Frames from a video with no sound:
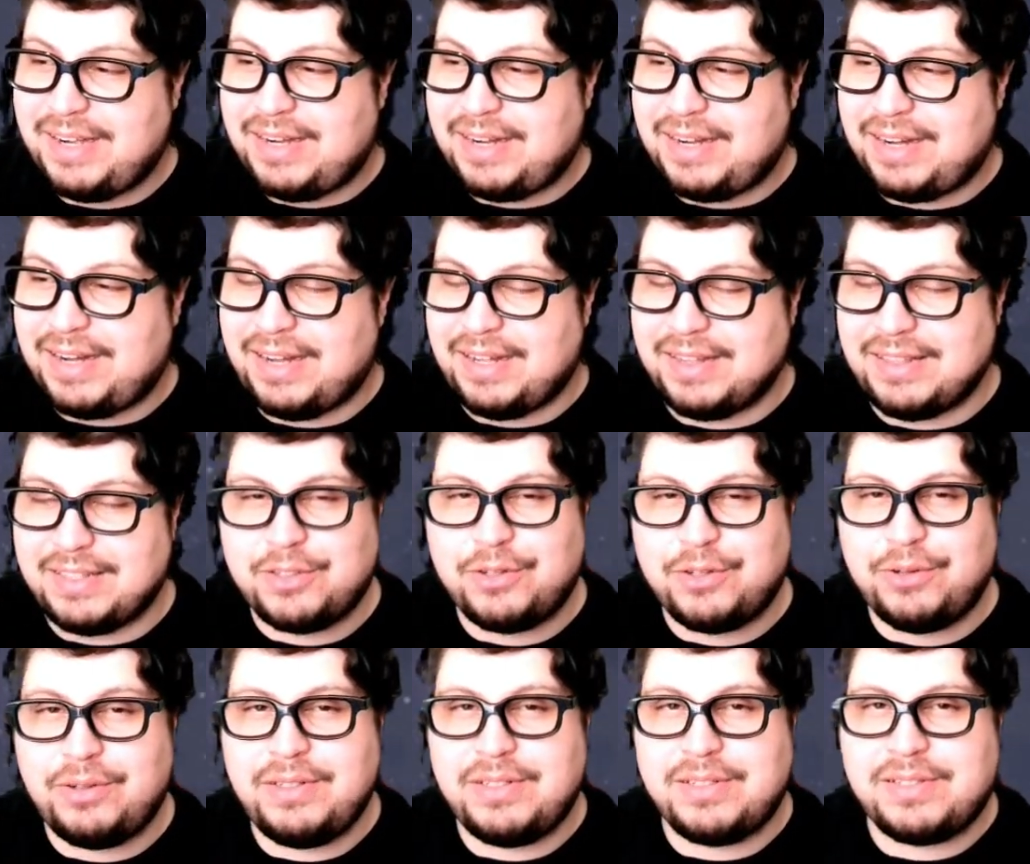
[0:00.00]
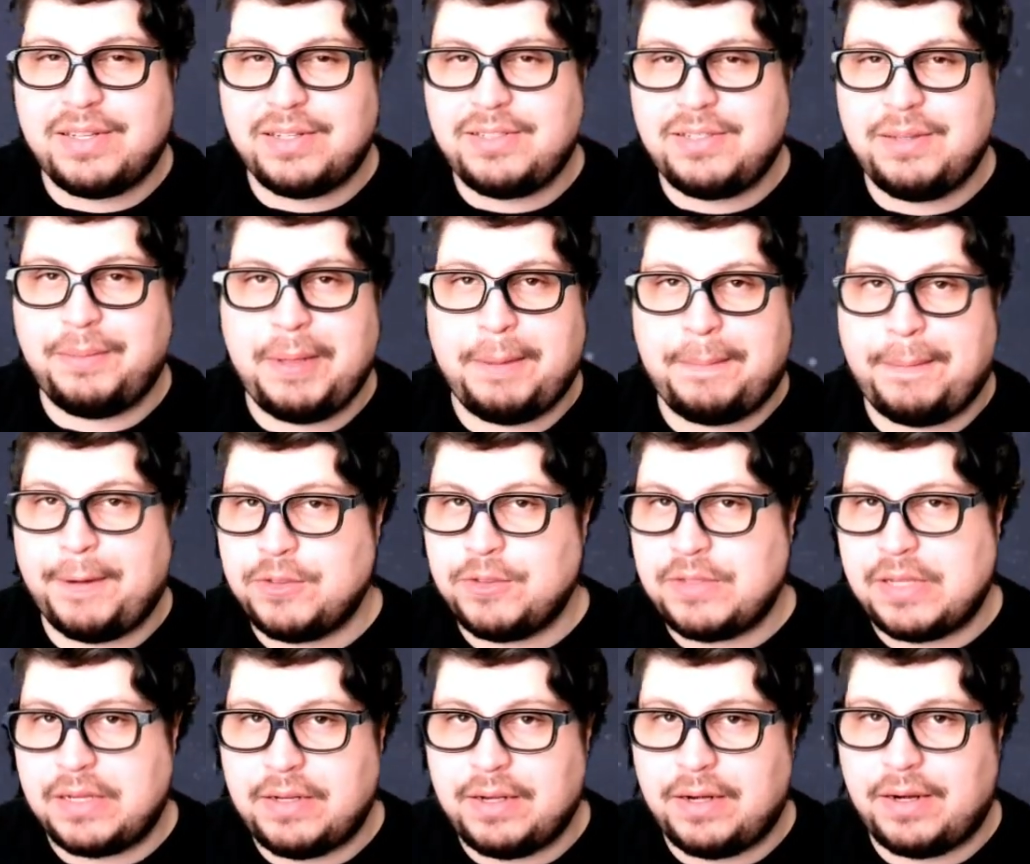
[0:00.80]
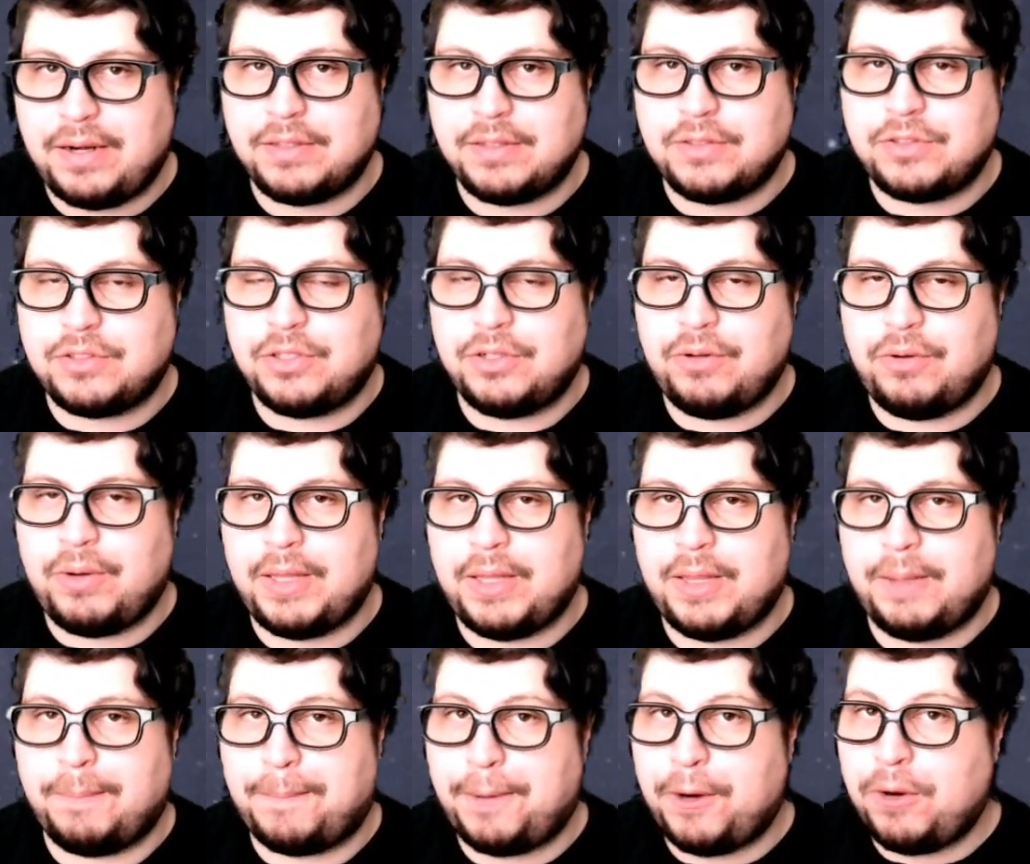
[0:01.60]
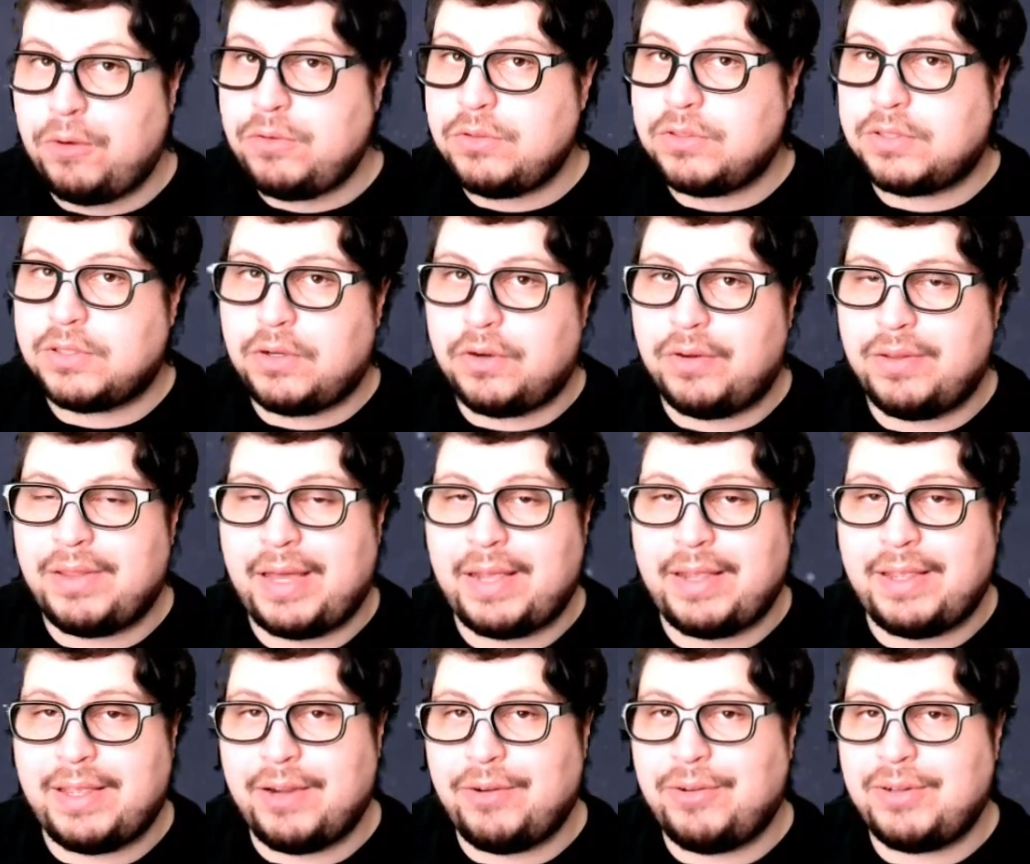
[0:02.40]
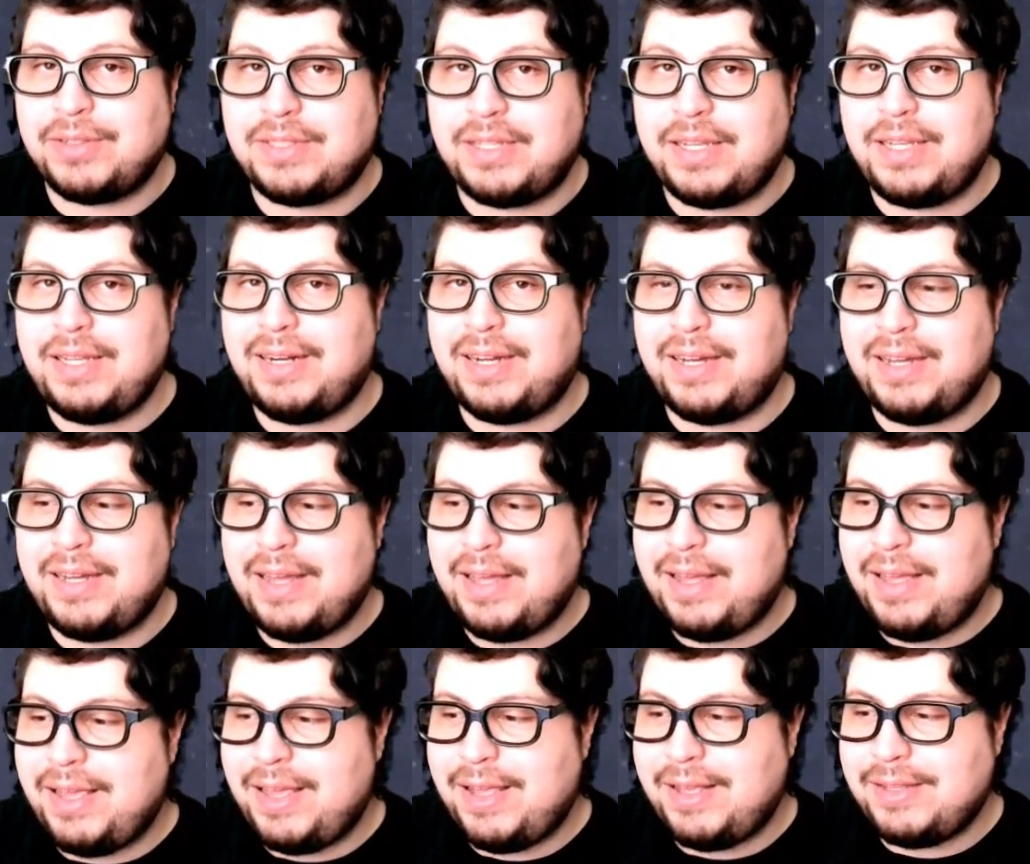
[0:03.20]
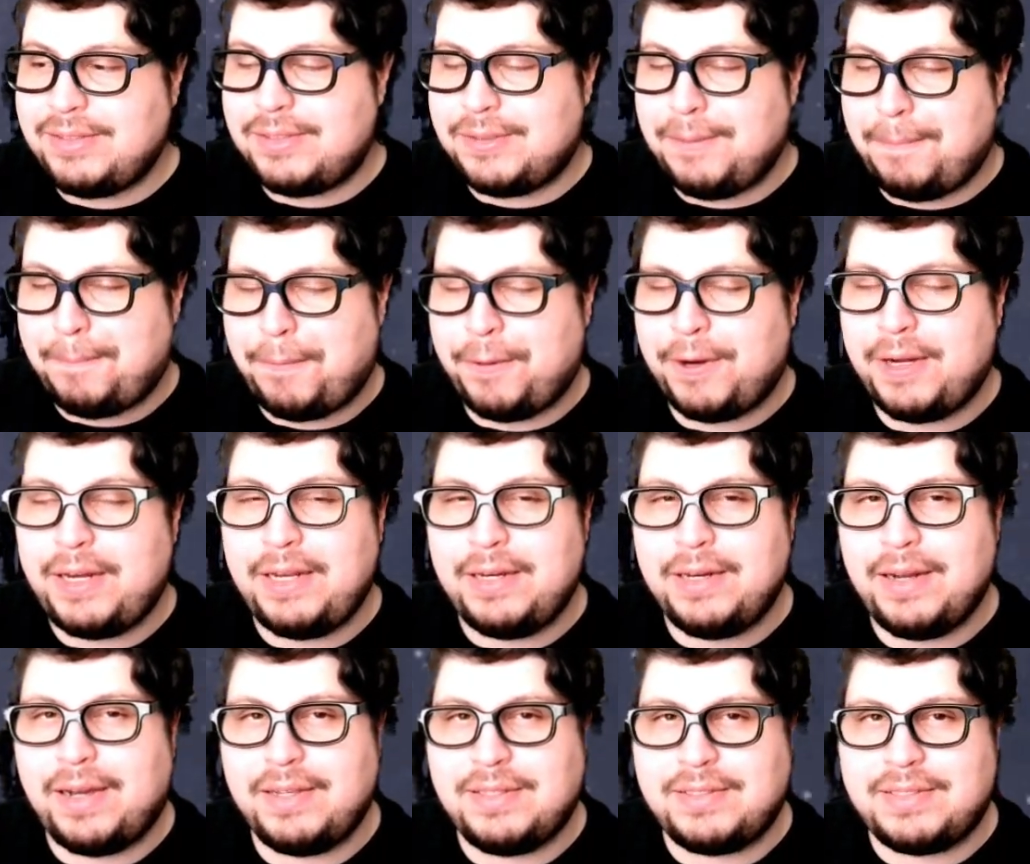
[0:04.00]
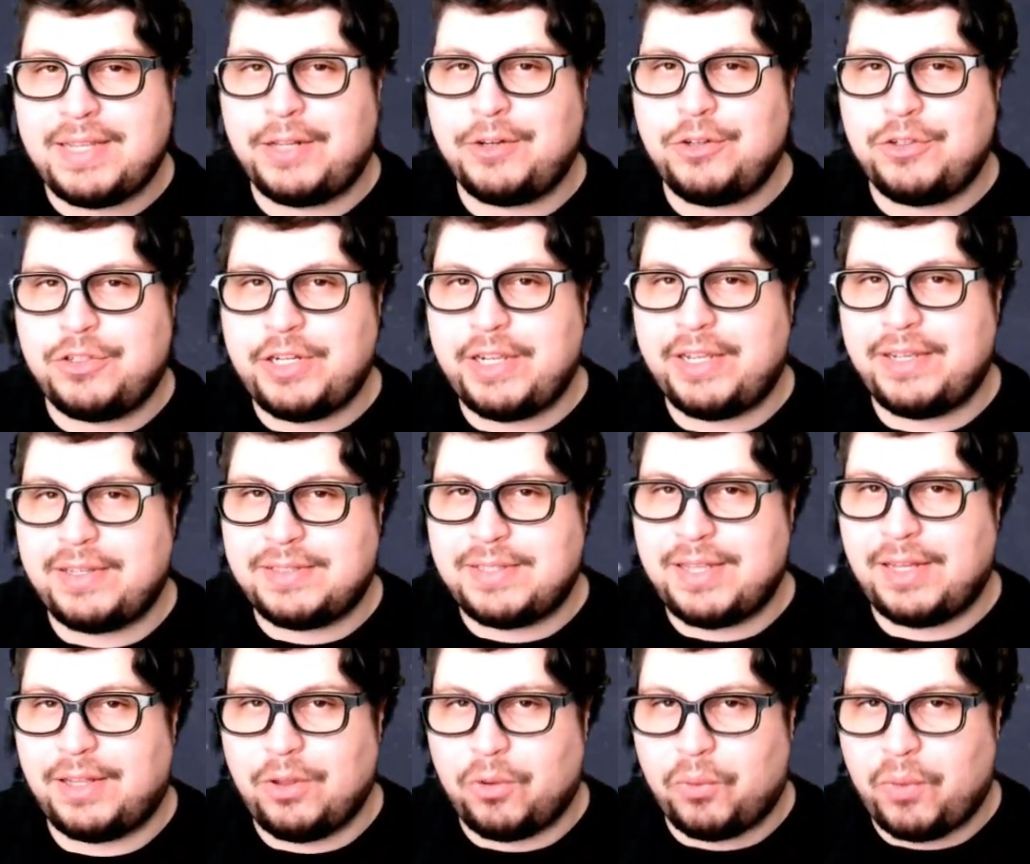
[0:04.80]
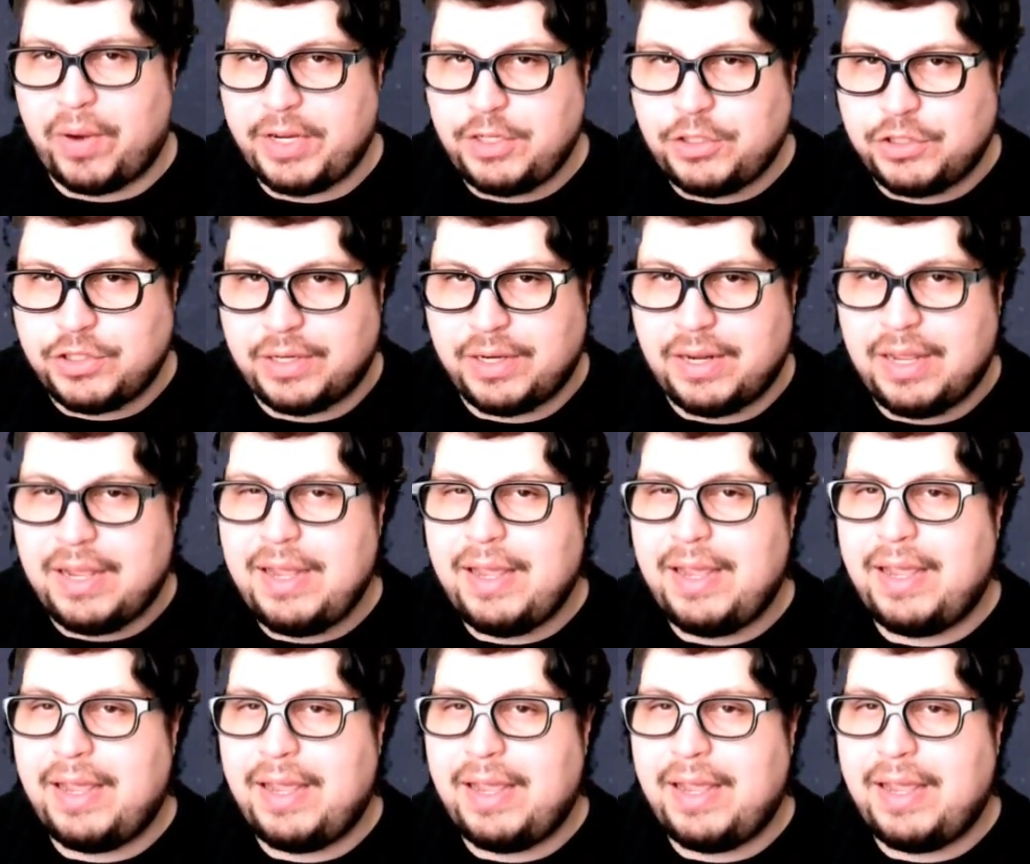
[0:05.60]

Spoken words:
Let's go and discuss some of the pros and cons. So the pros are that Giratina is some pretty nice energy acceleration.